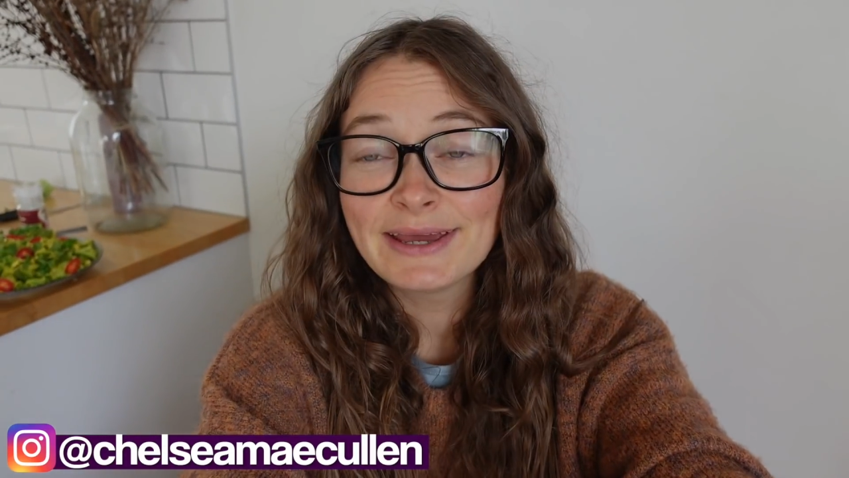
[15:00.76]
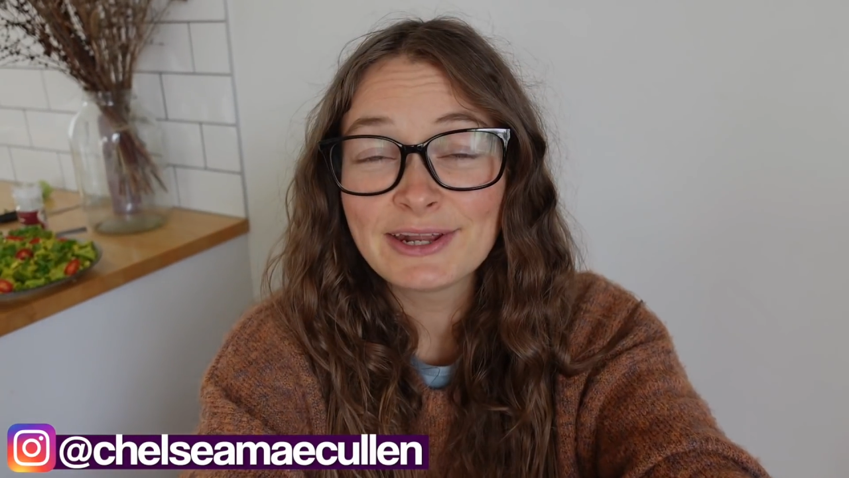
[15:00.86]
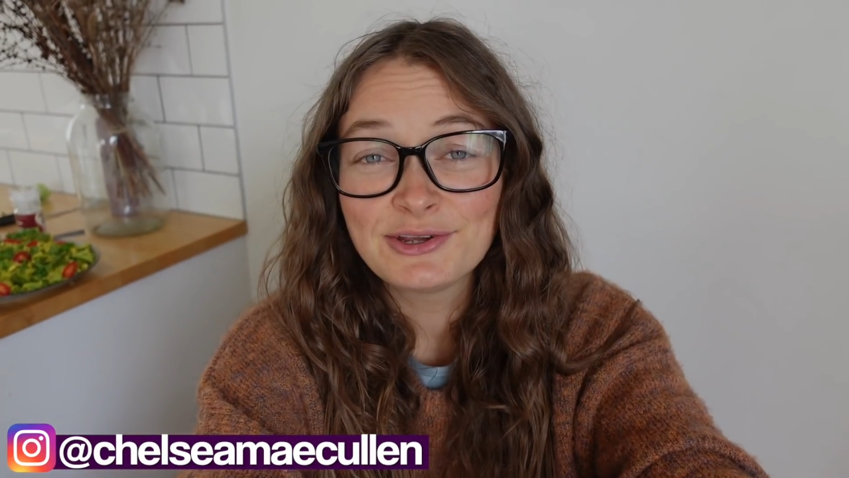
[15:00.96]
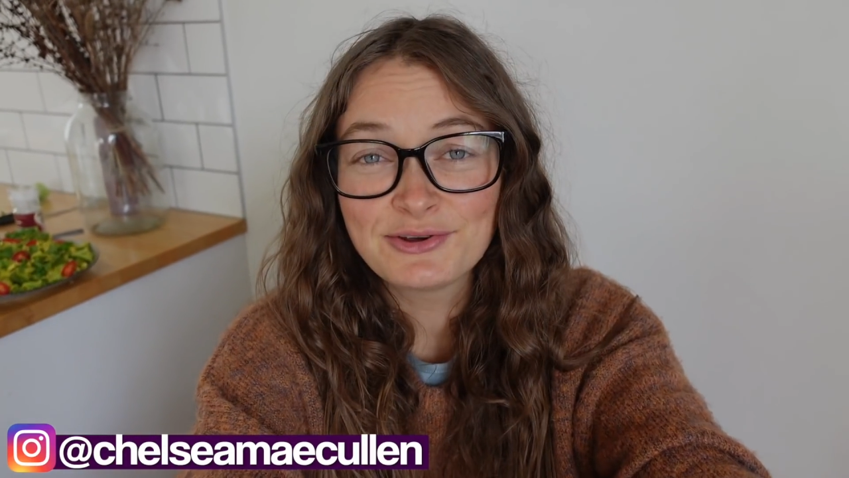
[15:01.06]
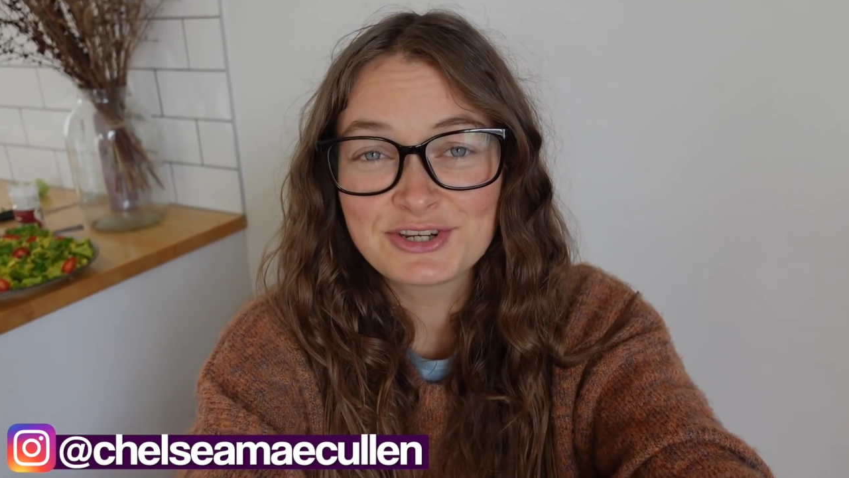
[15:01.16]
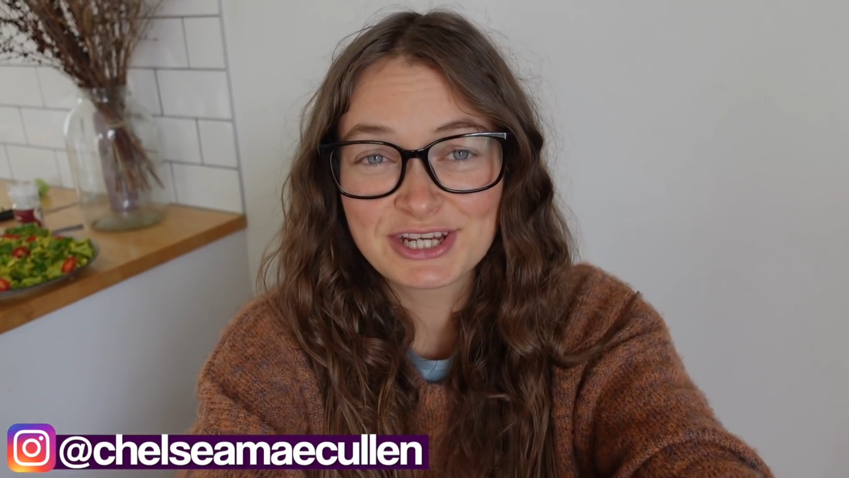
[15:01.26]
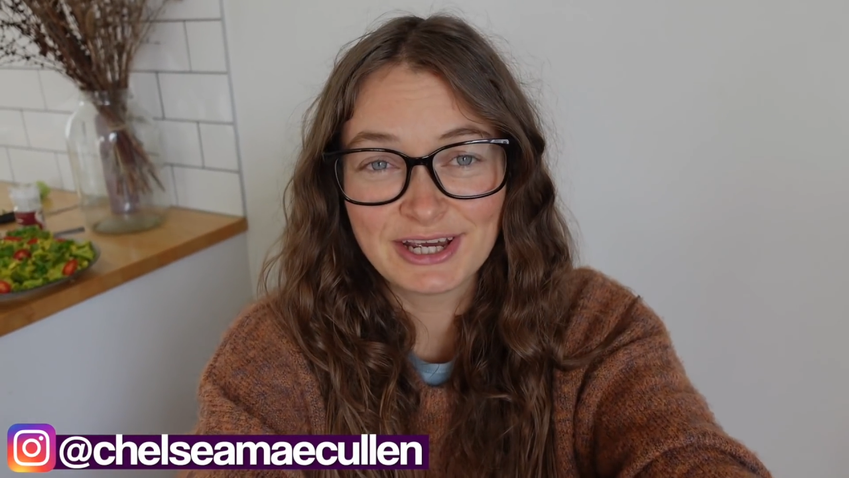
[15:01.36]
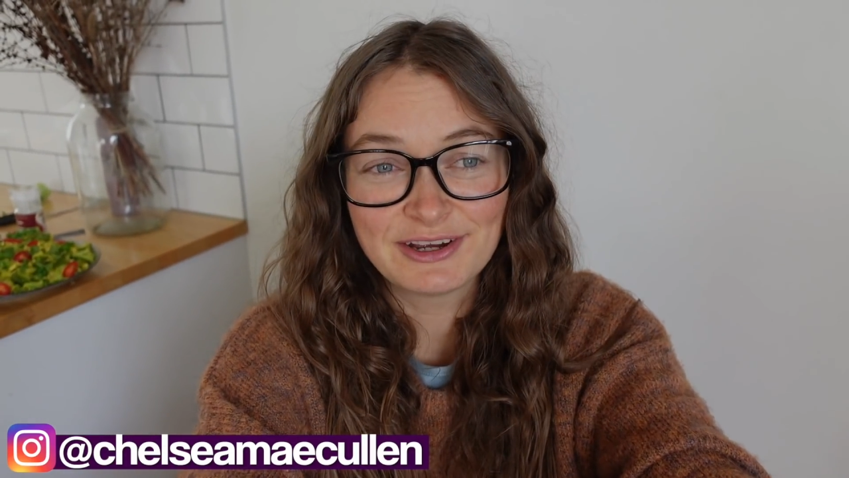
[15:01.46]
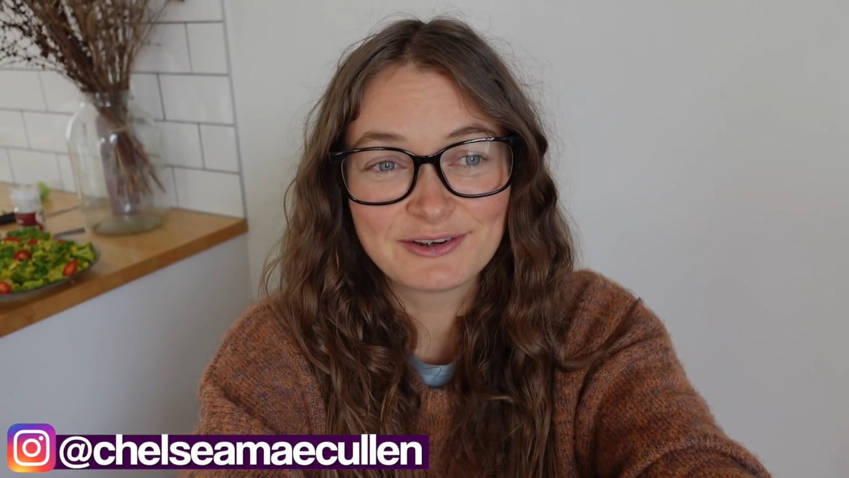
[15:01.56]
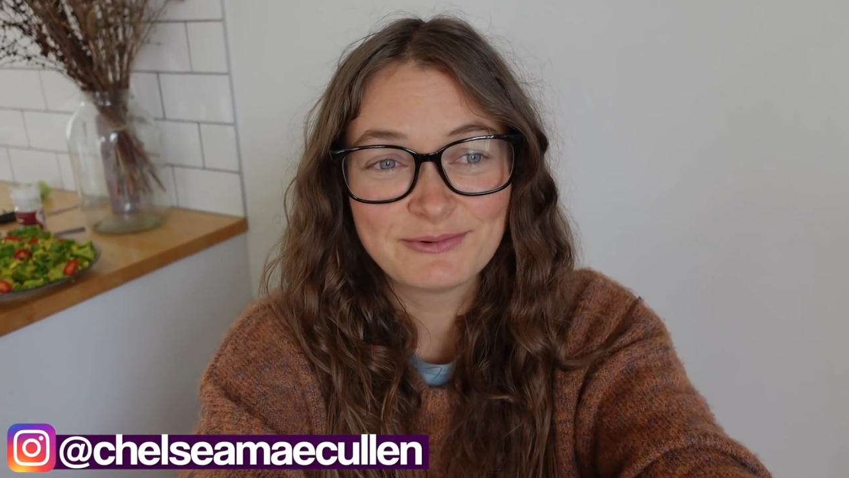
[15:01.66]
a huge
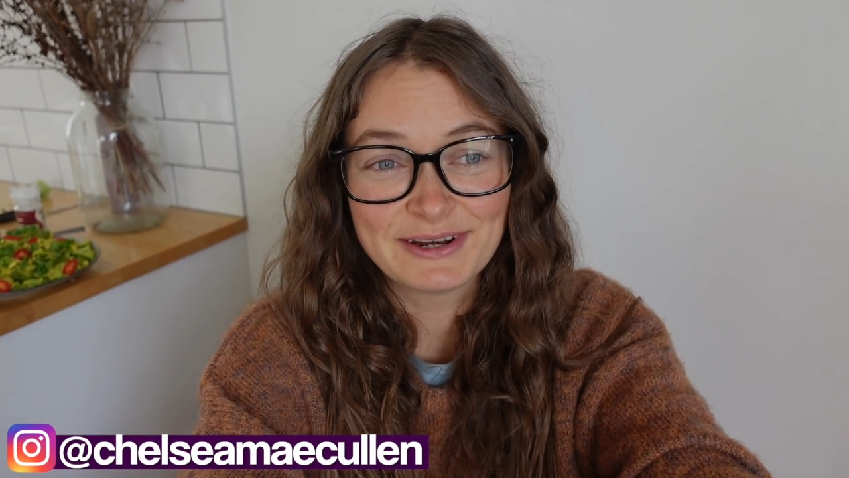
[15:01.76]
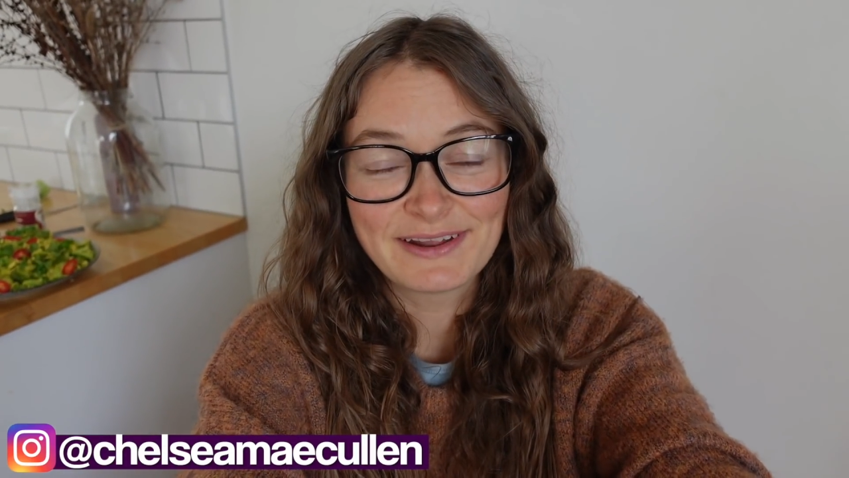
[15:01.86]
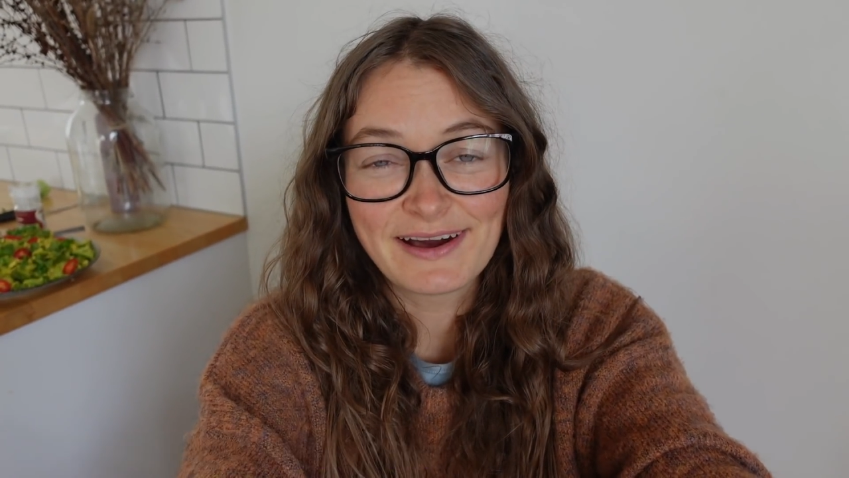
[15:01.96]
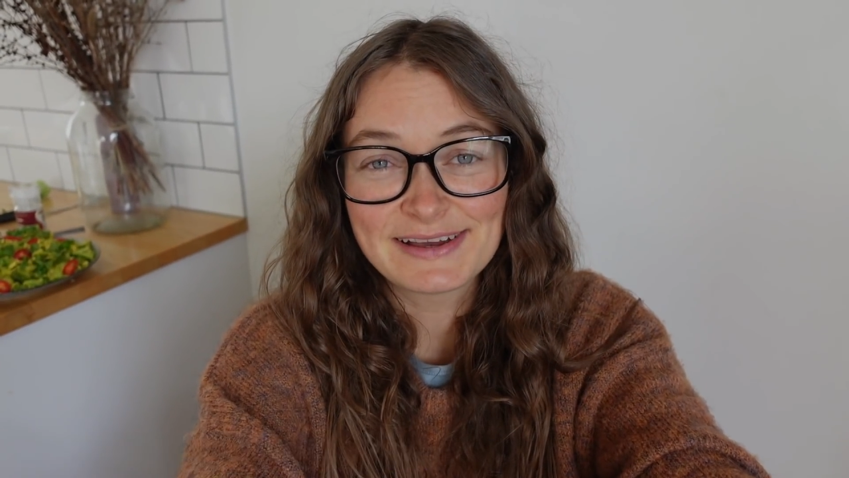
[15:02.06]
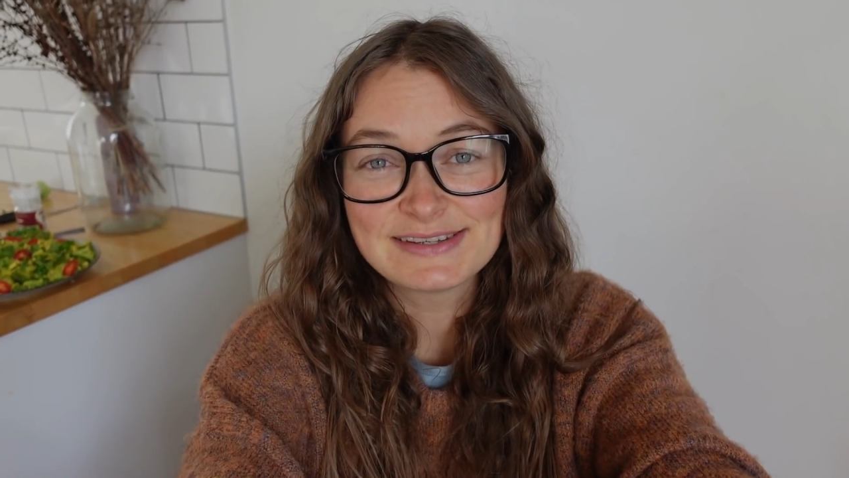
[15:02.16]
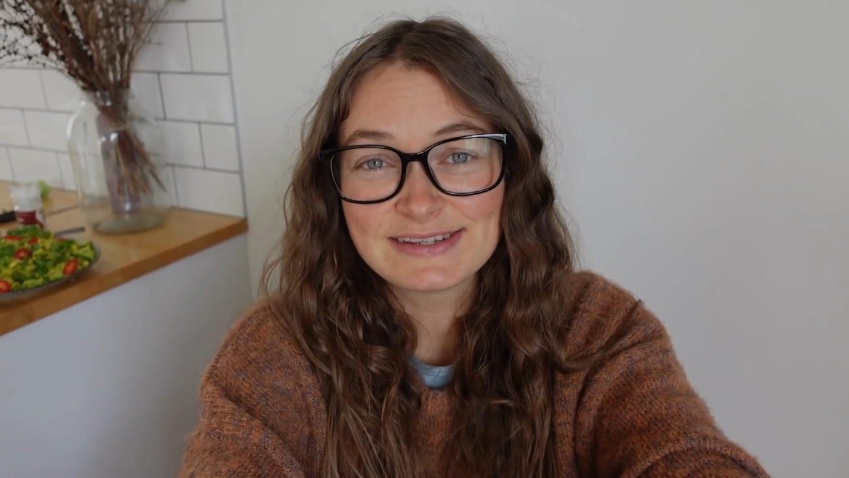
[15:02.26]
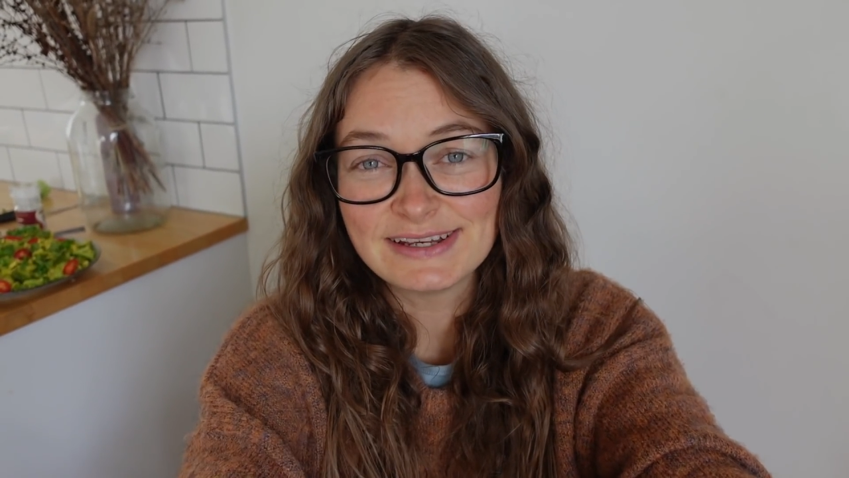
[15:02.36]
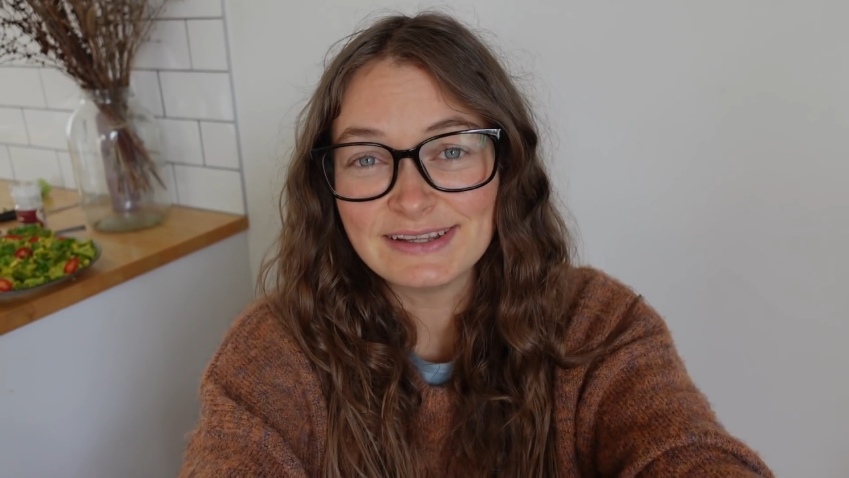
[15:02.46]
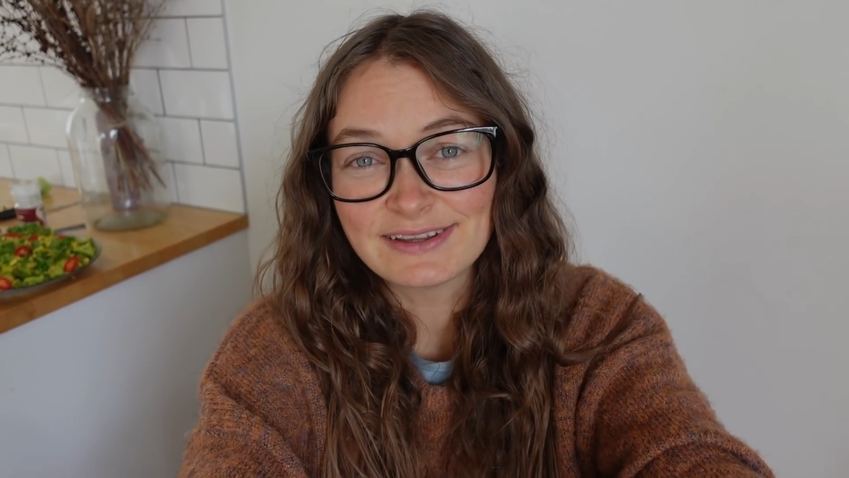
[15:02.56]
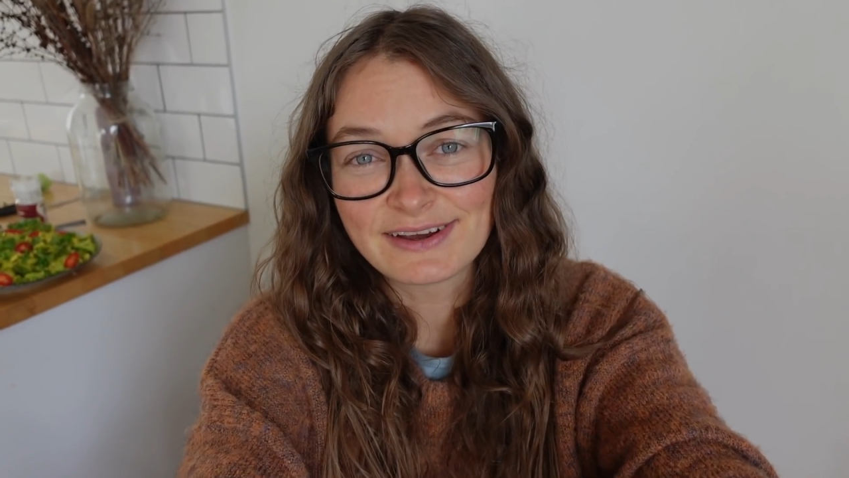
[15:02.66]
kick when I
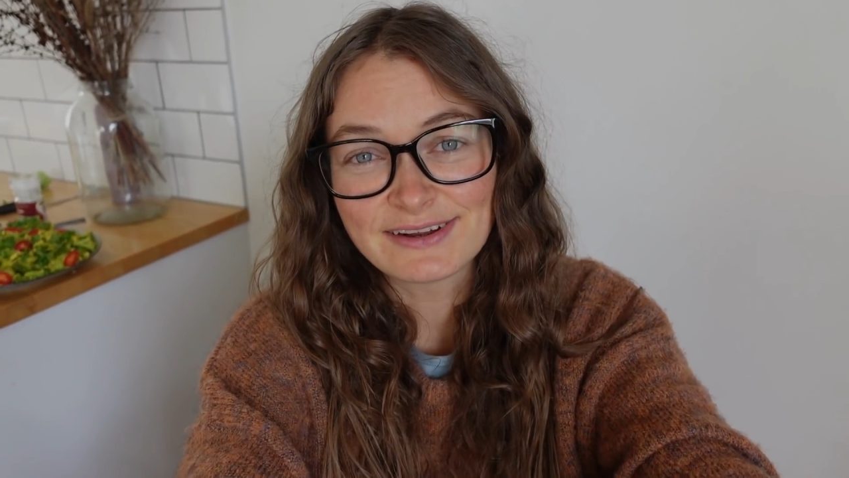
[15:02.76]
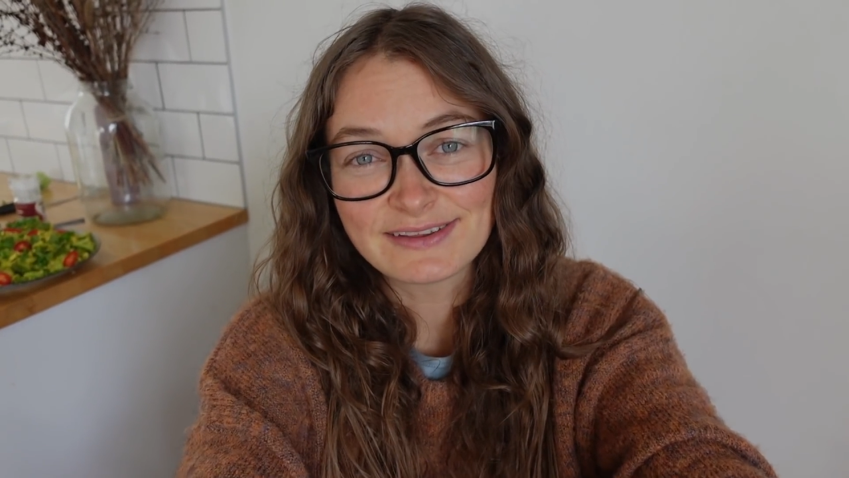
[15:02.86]
see the kind of